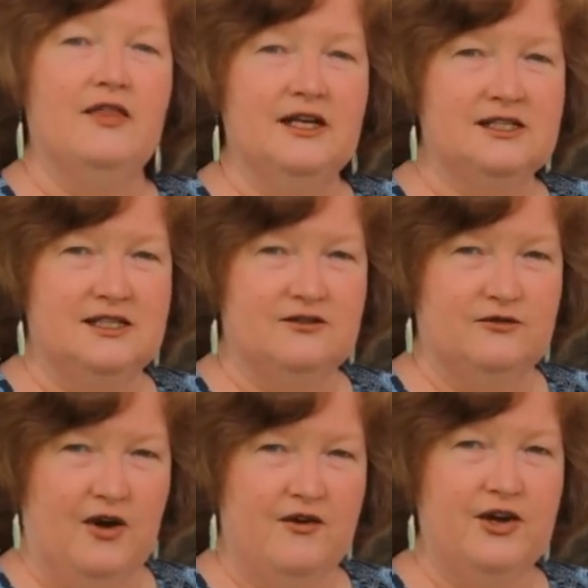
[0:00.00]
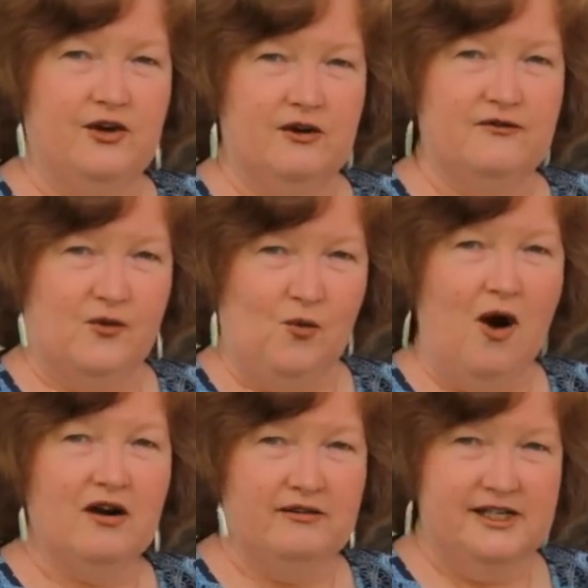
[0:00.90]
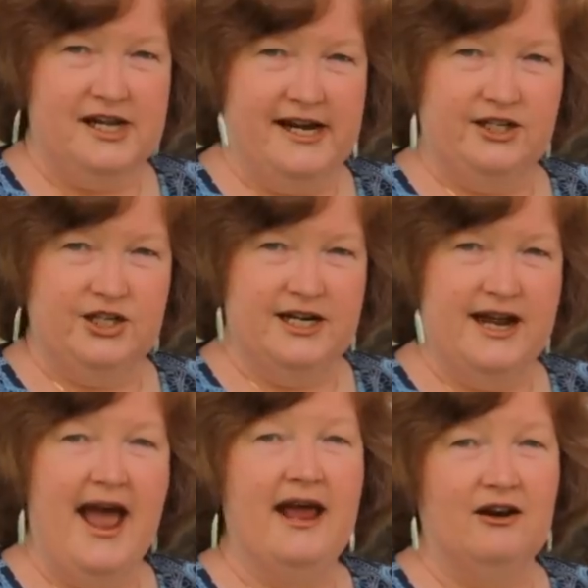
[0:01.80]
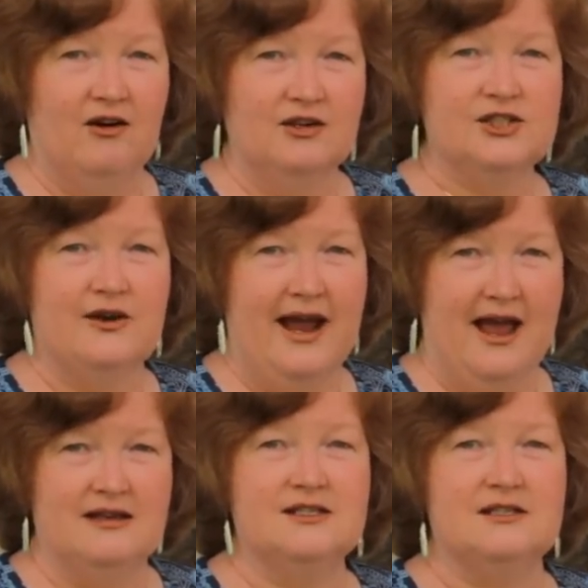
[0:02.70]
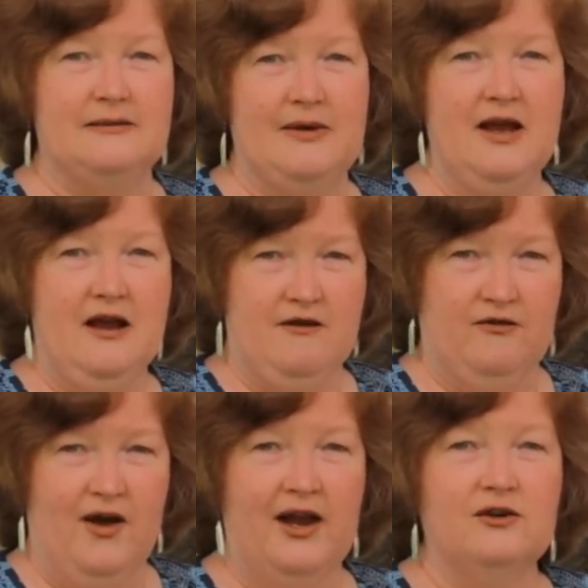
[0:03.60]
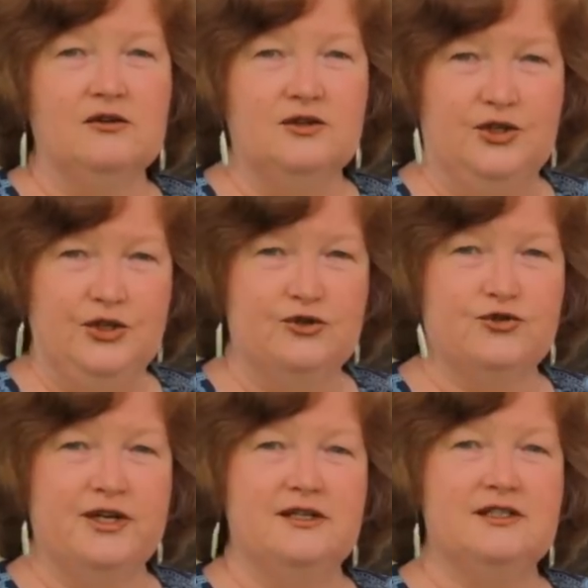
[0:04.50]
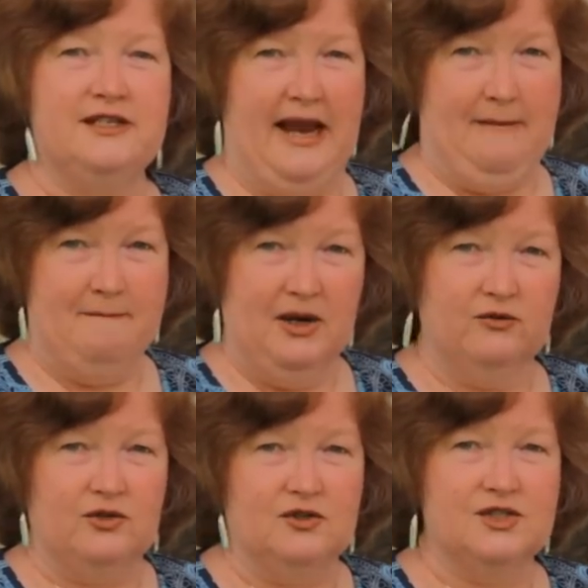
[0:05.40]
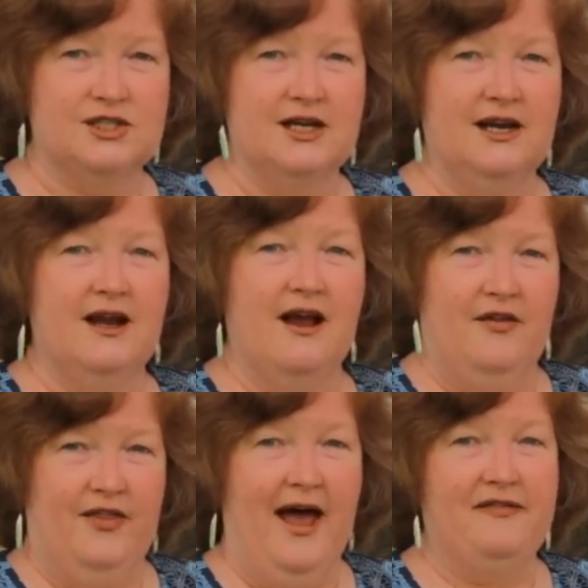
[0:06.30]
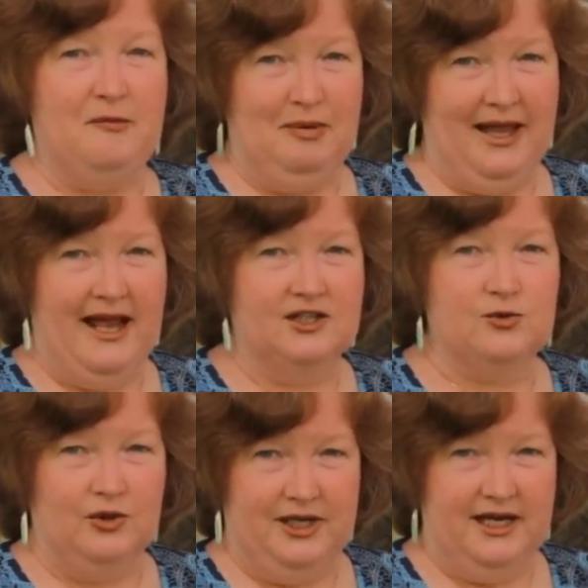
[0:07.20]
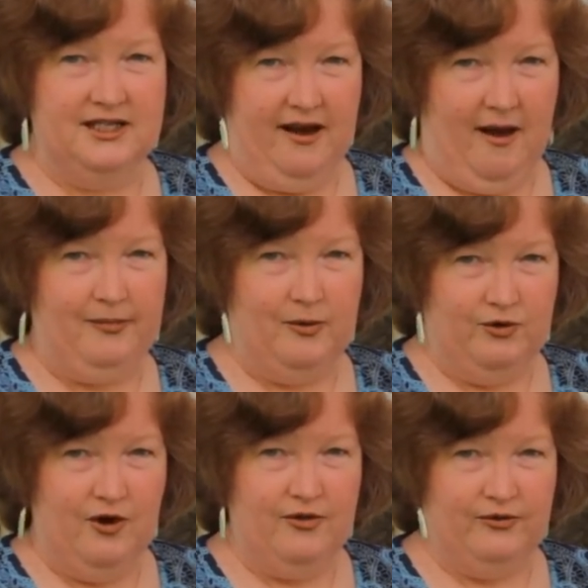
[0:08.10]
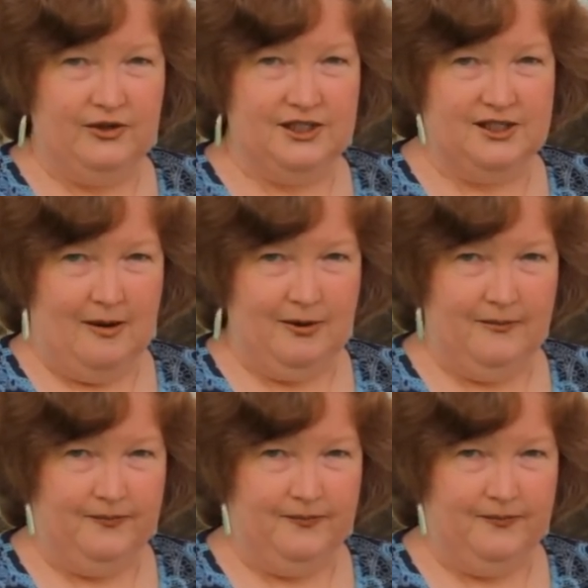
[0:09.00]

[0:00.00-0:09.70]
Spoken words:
This is very good for water retention, and it also has some vital nutrients and minerals that the plants will need to help them grow through the summer.